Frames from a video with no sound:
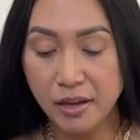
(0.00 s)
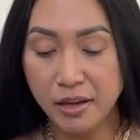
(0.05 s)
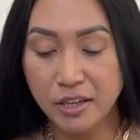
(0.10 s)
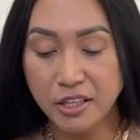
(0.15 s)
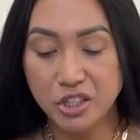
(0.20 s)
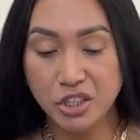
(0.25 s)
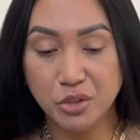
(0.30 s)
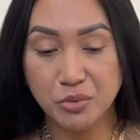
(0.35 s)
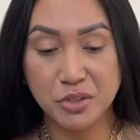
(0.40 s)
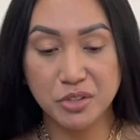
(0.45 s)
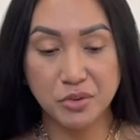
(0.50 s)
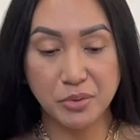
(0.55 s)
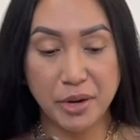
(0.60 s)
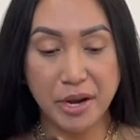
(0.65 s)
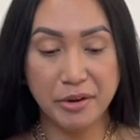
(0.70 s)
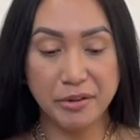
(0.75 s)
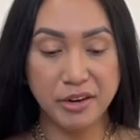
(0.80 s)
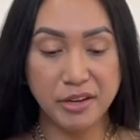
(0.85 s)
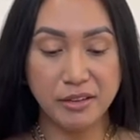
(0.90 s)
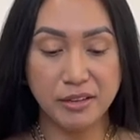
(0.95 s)
She was
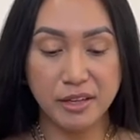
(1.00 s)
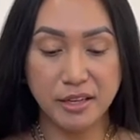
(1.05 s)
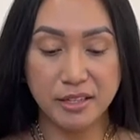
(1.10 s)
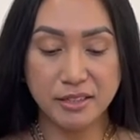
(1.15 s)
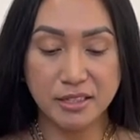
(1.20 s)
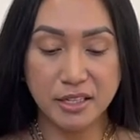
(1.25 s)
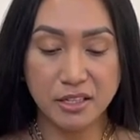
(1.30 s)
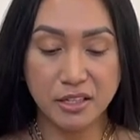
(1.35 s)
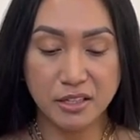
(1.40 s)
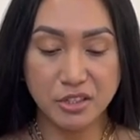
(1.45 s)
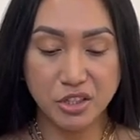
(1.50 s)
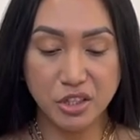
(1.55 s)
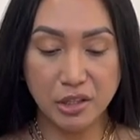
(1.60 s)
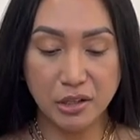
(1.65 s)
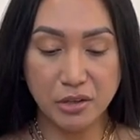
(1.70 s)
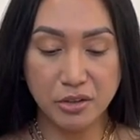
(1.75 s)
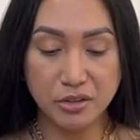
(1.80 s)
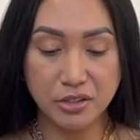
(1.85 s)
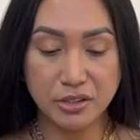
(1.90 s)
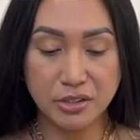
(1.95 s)
wearing this and she
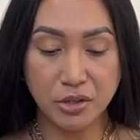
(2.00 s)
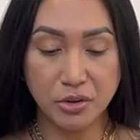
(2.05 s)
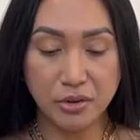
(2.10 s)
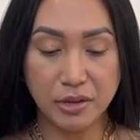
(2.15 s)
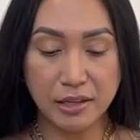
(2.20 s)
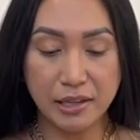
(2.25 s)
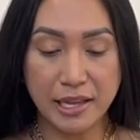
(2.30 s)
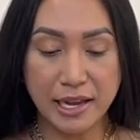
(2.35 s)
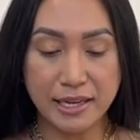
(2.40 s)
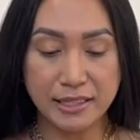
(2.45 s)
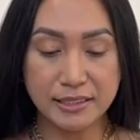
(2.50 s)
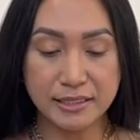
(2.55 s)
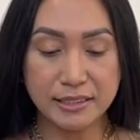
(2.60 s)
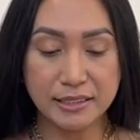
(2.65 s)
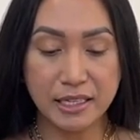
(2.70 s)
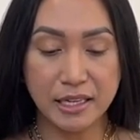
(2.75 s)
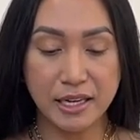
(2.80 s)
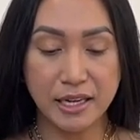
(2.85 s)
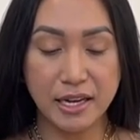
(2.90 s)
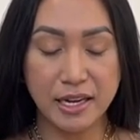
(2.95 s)
looked so classy.